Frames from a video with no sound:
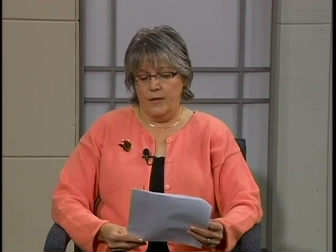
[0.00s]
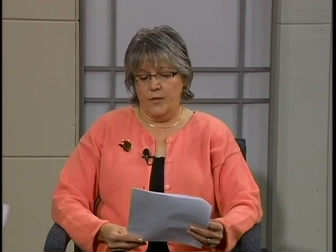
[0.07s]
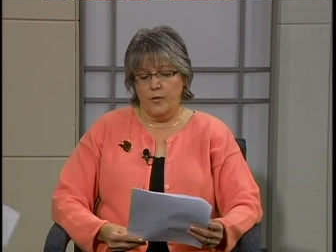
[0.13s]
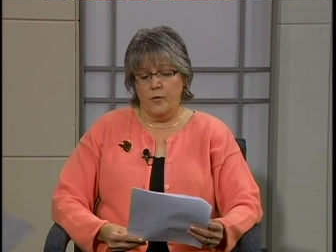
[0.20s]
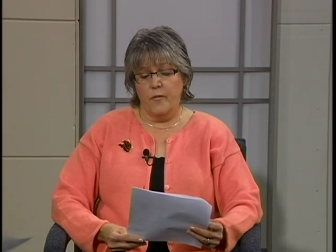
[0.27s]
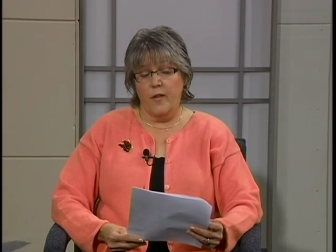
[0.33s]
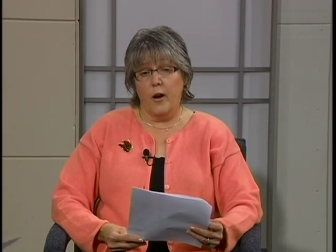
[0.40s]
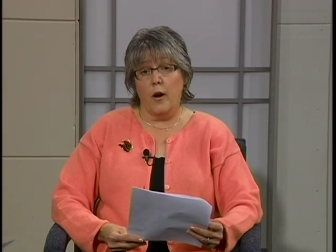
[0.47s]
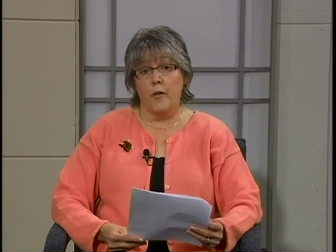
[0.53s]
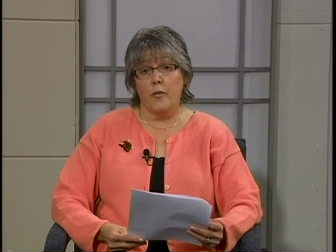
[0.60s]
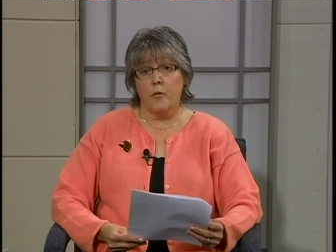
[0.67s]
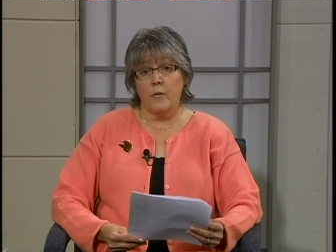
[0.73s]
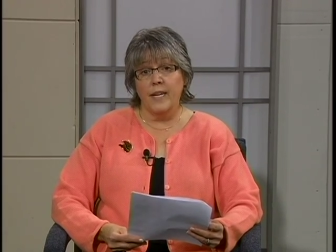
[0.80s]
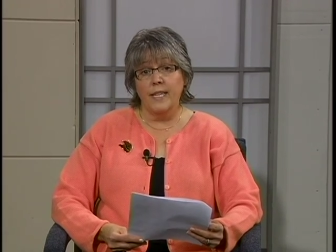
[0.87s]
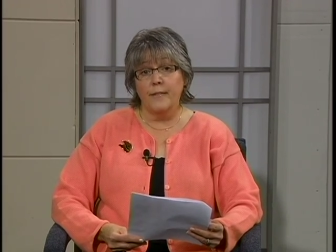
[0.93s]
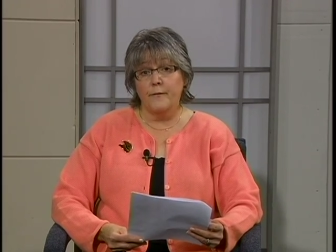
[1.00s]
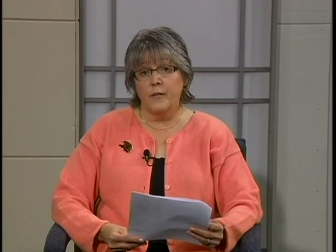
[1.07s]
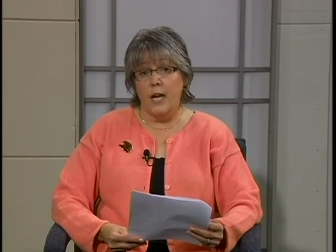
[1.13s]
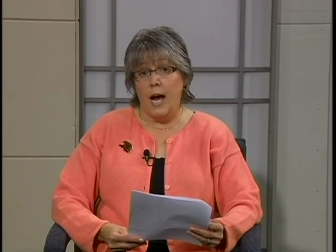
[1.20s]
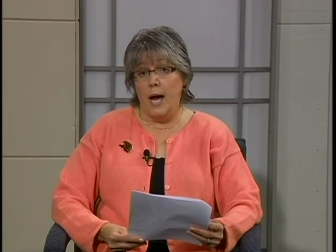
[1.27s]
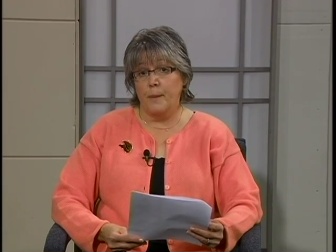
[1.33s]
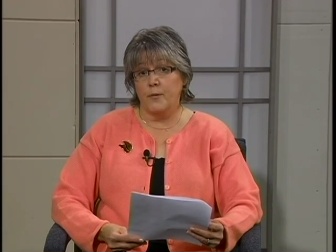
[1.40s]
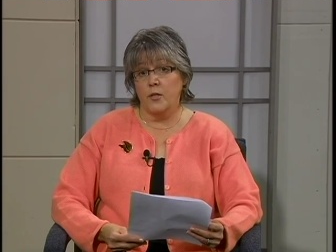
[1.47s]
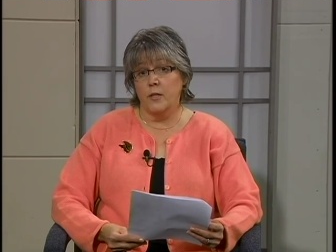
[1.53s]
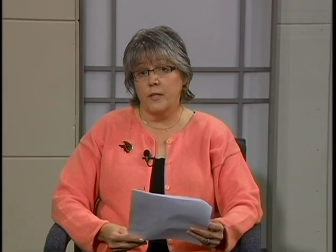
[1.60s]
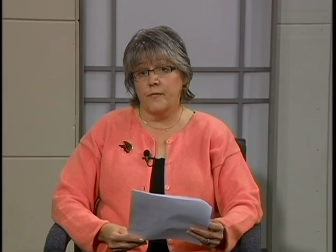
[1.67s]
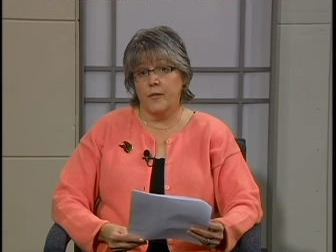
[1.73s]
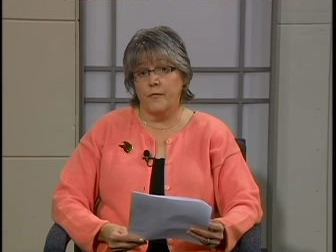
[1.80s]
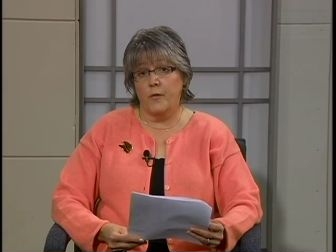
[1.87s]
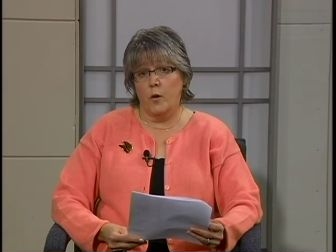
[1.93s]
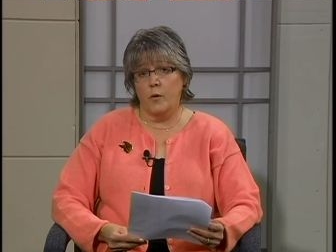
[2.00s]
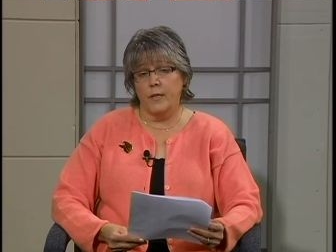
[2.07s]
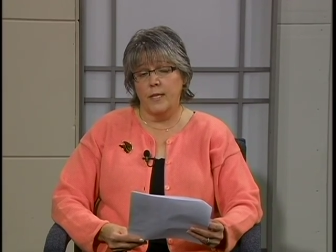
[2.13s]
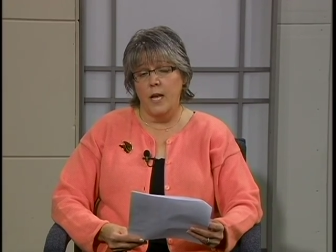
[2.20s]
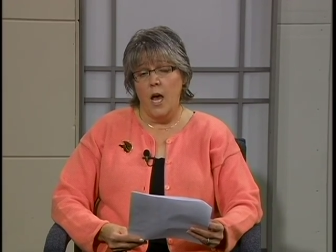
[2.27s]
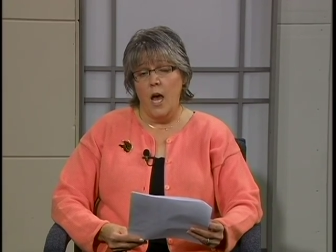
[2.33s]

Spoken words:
So there are 3 different options for folks